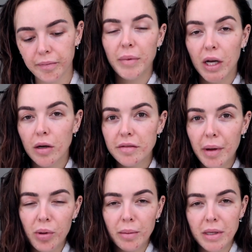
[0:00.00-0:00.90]
Because of
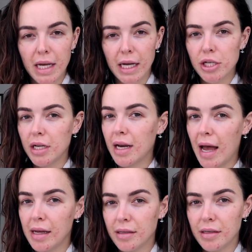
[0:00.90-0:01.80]
my pigmentation
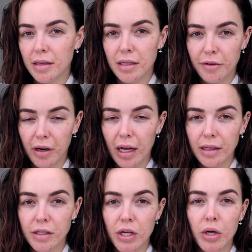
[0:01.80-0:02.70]
and the different
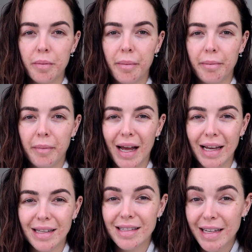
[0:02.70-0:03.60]
colors in
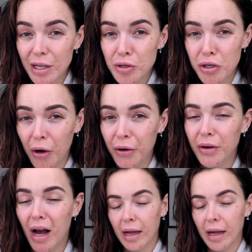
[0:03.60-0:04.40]
my skin tone,